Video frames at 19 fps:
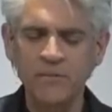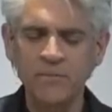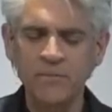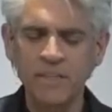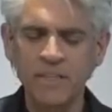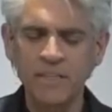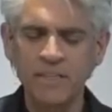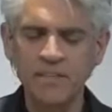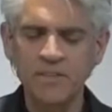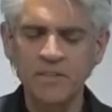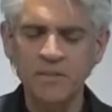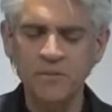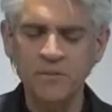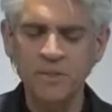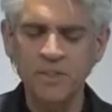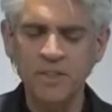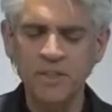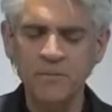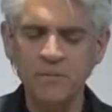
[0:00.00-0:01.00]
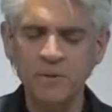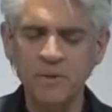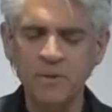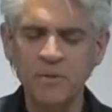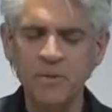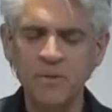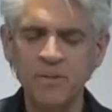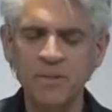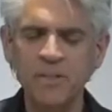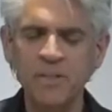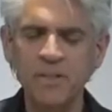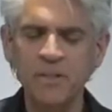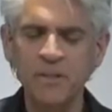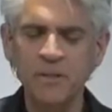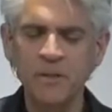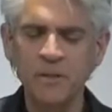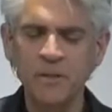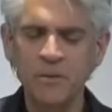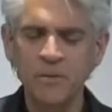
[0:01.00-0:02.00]
From this dream, Lord,
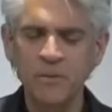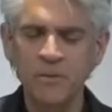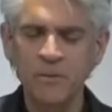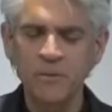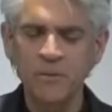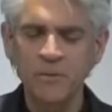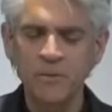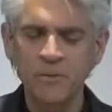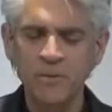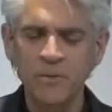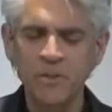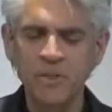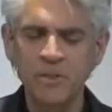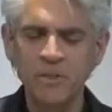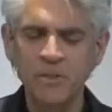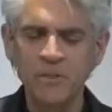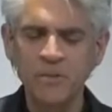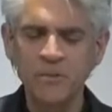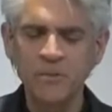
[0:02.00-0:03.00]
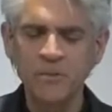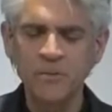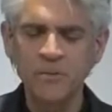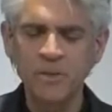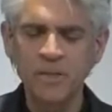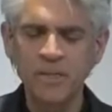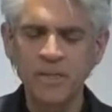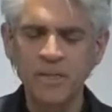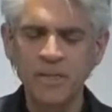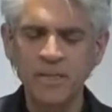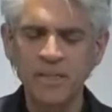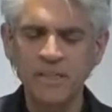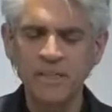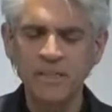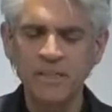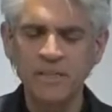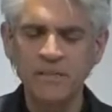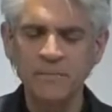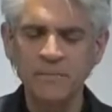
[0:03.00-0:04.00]
will You
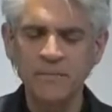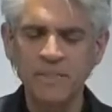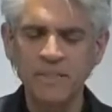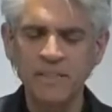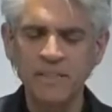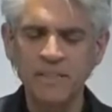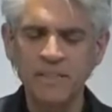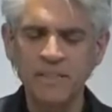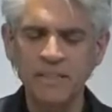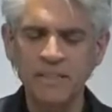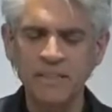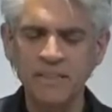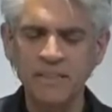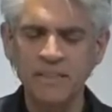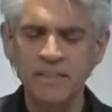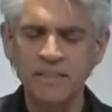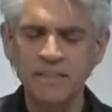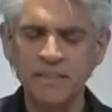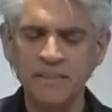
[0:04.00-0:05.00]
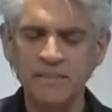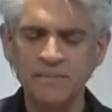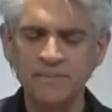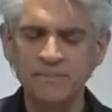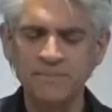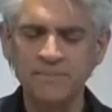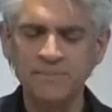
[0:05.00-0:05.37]
wake me?